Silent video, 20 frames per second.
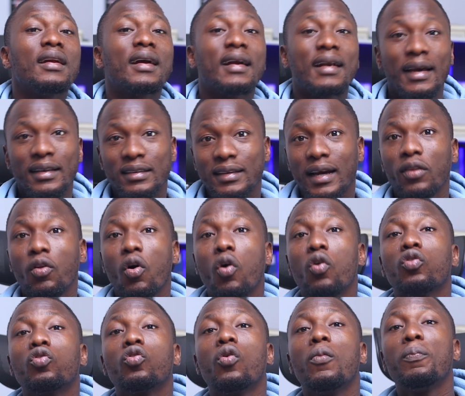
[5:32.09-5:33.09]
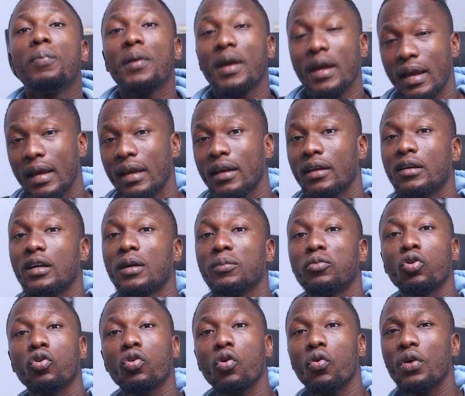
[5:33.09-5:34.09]
The client can also pay in
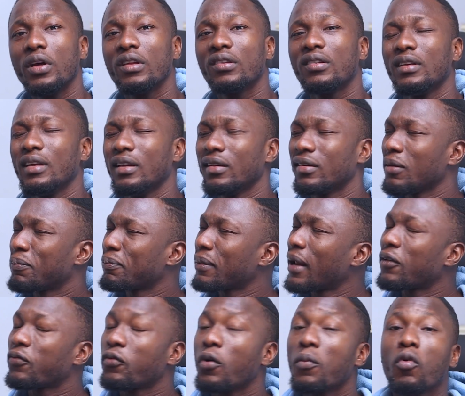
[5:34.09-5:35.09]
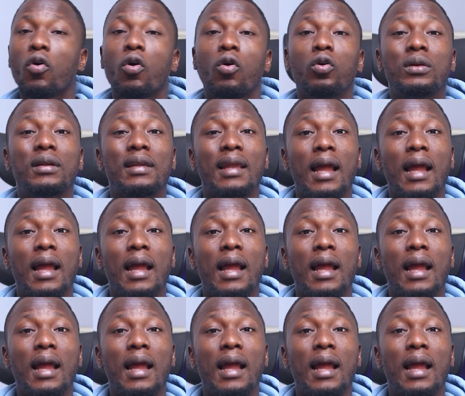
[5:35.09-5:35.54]
cryptocurrency. There is a platform called